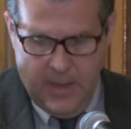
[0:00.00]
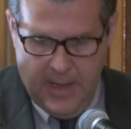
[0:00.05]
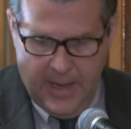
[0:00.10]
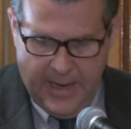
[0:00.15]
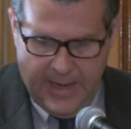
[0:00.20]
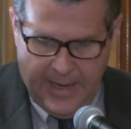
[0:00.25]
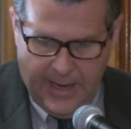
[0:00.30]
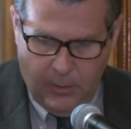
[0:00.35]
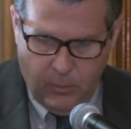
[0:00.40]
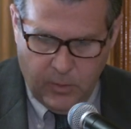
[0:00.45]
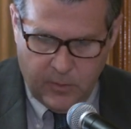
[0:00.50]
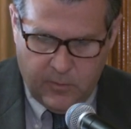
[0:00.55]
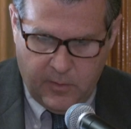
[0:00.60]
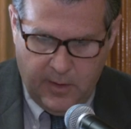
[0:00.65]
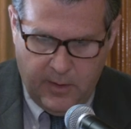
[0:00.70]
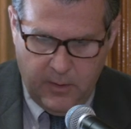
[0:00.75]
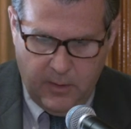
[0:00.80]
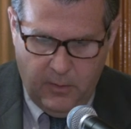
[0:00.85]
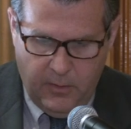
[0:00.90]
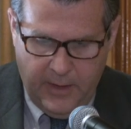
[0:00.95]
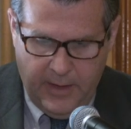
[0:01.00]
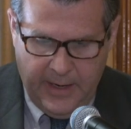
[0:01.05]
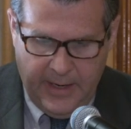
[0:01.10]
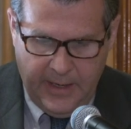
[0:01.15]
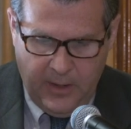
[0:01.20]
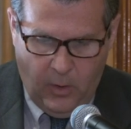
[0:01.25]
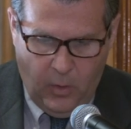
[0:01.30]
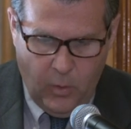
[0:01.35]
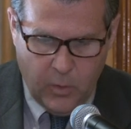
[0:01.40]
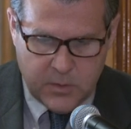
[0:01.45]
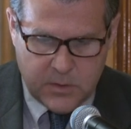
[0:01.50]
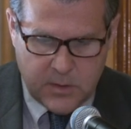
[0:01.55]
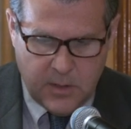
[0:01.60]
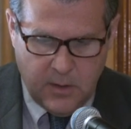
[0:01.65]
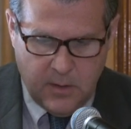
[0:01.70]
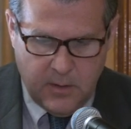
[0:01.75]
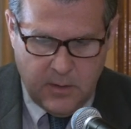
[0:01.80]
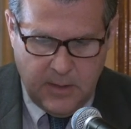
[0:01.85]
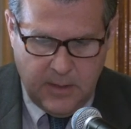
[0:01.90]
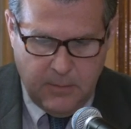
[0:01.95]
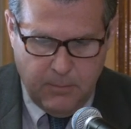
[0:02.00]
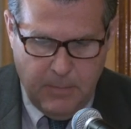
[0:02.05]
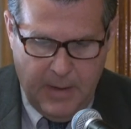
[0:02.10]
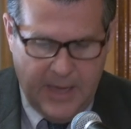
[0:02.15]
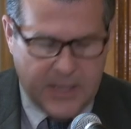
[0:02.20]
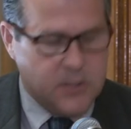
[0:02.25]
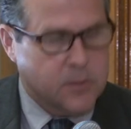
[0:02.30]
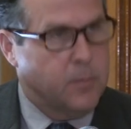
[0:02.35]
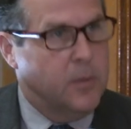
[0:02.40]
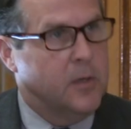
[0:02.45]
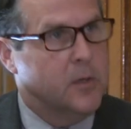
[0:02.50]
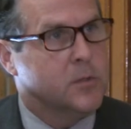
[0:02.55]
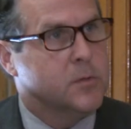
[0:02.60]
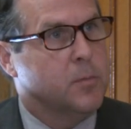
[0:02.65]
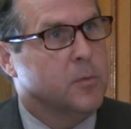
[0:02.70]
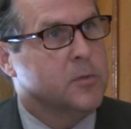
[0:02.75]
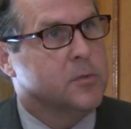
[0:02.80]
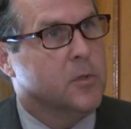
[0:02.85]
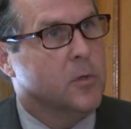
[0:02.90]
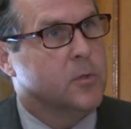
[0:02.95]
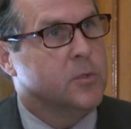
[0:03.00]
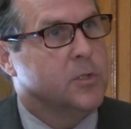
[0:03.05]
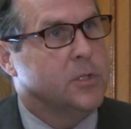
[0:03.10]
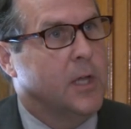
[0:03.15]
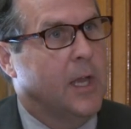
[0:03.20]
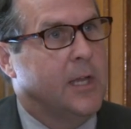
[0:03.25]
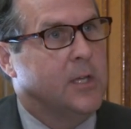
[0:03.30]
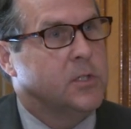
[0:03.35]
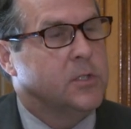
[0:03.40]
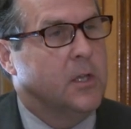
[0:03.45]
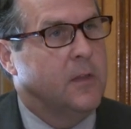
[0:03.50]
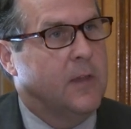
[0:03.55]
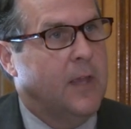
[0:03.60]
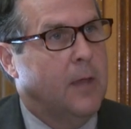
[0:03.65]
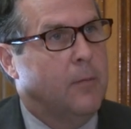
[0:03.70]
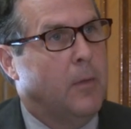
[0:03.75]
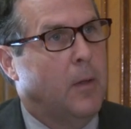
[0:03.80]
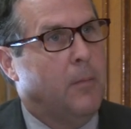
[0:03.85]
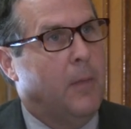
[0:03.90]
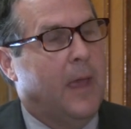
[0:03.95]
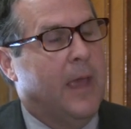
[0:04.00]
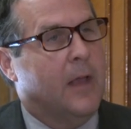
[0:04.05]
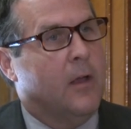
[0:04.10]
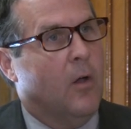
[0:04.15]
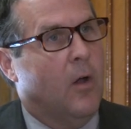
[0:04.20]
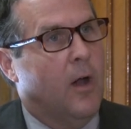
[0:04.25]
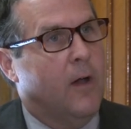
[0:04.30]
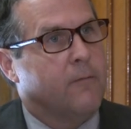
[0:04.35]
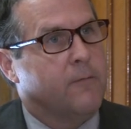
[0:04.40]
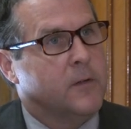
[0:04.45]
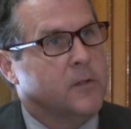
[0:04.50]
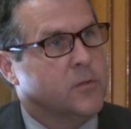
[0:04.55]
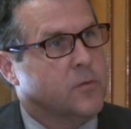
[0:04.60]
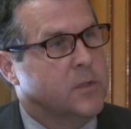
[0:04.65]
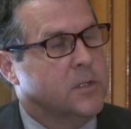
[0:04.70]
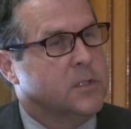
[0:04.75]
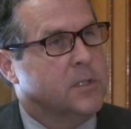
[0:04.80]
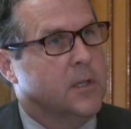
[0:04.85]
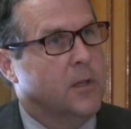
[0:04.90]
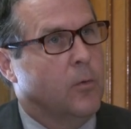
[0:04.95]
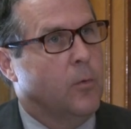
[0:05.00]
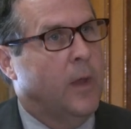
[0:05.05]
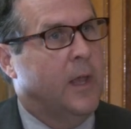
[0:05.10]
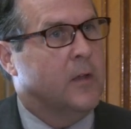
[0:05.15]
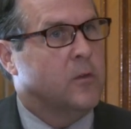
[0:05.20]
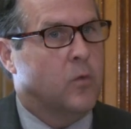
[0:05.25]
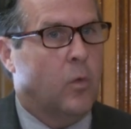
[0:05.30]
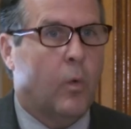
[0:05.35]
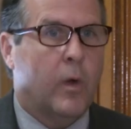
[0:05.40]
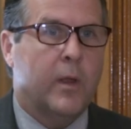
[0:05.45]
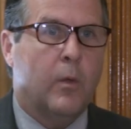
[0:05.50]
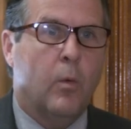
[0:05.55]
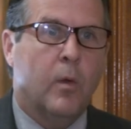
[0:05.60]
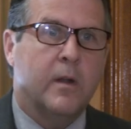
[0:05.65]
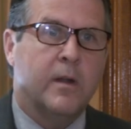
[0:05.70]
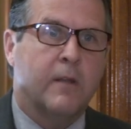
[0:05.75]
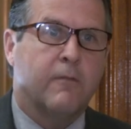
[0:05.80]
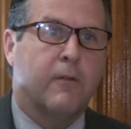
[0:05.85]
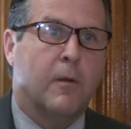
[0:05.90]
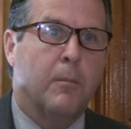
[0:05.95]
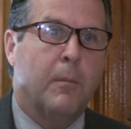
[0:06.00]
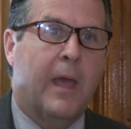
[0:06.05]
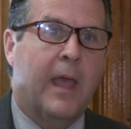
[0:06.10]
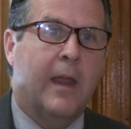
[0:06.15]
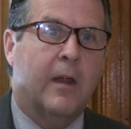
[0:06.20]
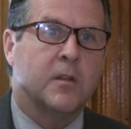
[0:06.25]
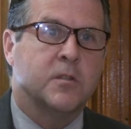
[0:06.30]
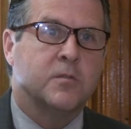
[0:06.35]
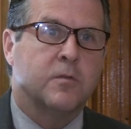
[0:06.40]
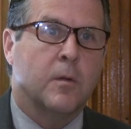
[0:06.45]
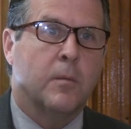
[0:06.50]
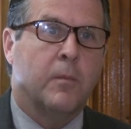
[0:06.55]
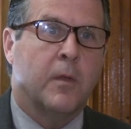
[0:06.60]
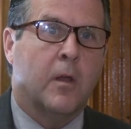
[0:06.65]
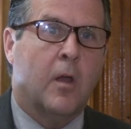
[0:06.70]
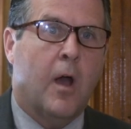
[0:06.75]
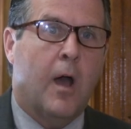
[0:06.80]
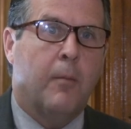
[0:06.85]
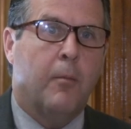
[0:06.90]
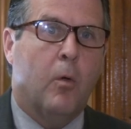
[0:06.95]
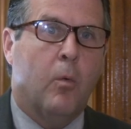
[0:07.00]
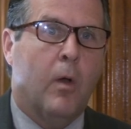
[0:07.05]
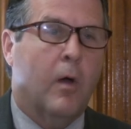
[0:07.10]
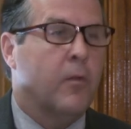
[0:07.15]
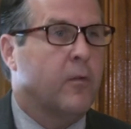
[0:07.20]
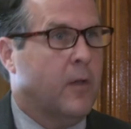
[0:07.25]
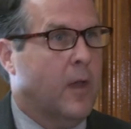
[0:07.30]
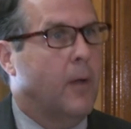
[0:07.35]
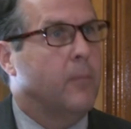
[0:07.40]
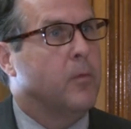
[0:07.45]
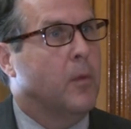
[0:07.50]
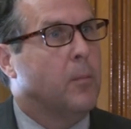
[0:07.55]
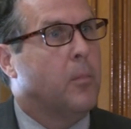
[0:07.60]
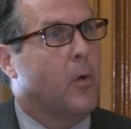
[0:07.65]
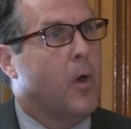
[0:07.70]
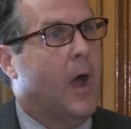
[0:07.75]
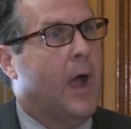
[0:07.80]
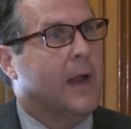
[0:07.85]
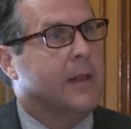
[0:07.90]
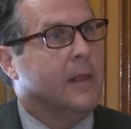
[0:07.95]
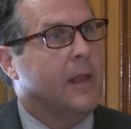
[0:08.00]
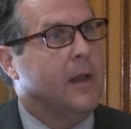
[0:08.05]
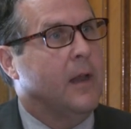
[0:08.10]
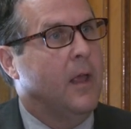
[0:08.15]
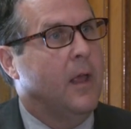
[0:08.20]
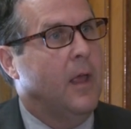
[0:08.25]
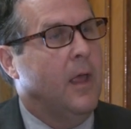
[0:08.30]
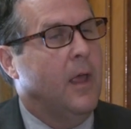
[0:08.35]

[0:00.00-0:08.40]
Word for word: And I will tell you that I hosted the Mass Municipal Association, the MMA conference recently. We had 21 different mayors from the Commonwealth come to Brockton.